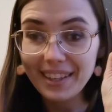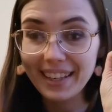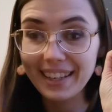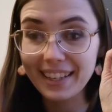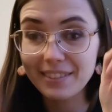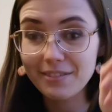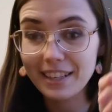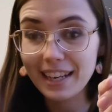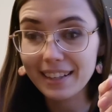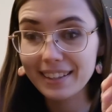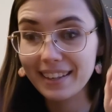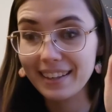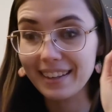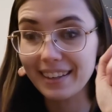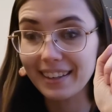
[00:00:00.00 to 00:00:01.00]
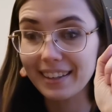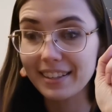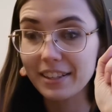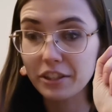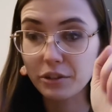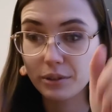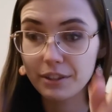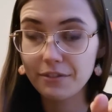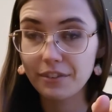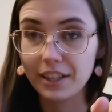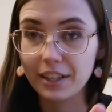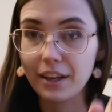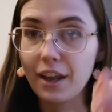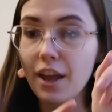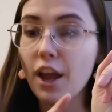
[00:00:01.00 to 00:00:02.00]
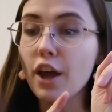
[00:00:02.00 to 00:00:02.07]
In fact, it is Griffin.